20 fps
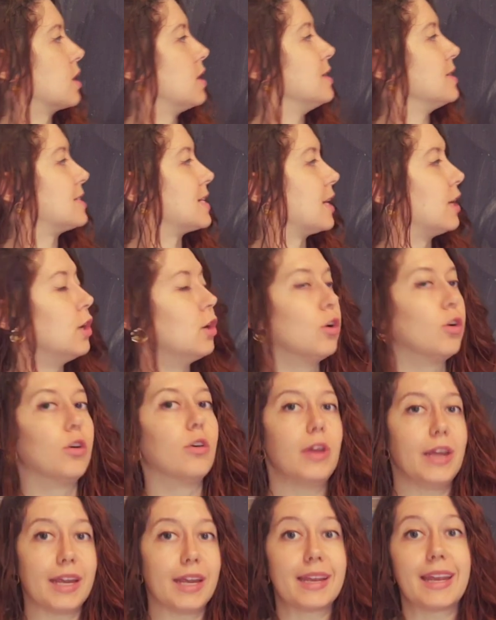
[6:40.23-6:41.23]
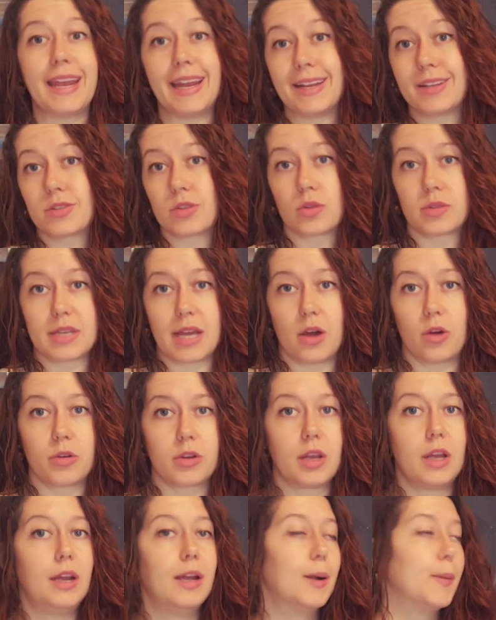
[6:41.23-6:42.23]
until it cancels out.
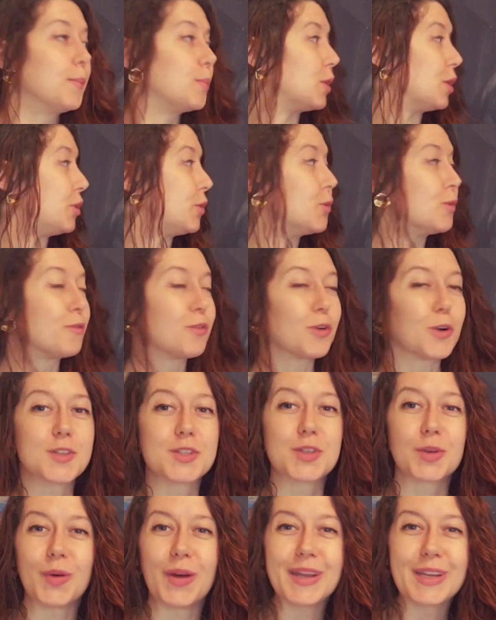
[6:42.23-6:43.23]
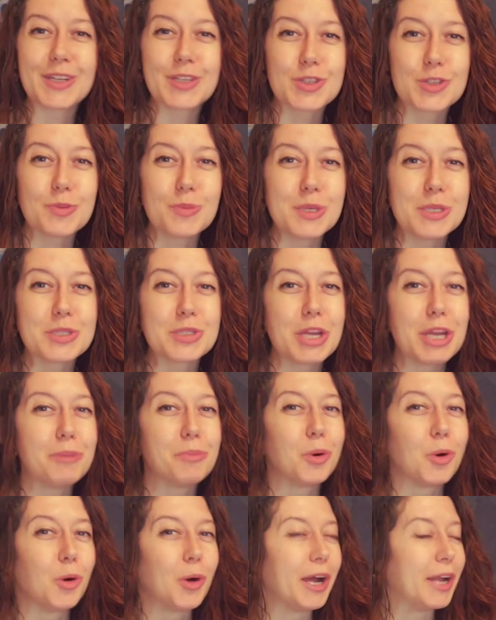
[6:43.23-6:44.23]
The universe likes to be
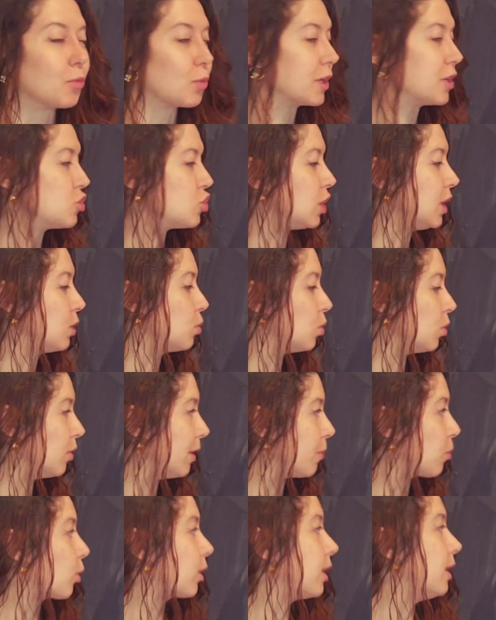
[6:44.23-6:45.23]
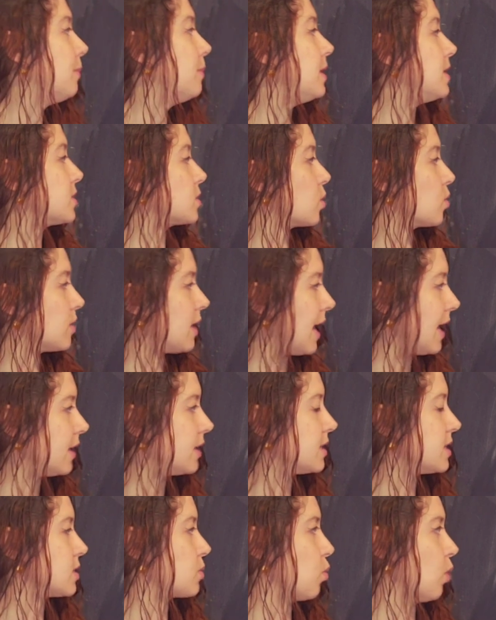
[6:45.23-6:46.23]
stable and reach equilibrium, and so that
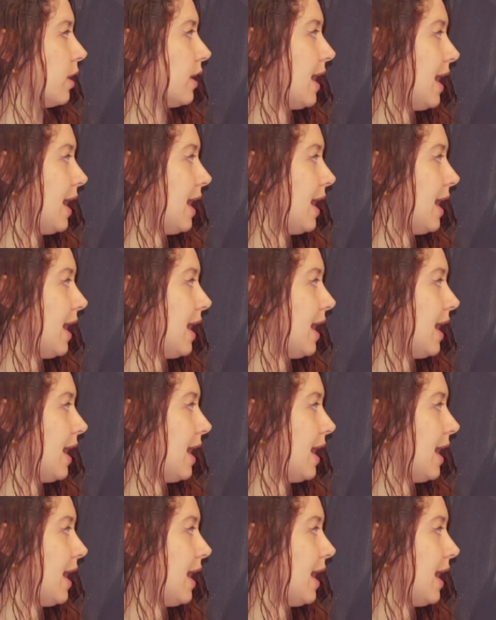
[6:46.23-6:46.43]
is what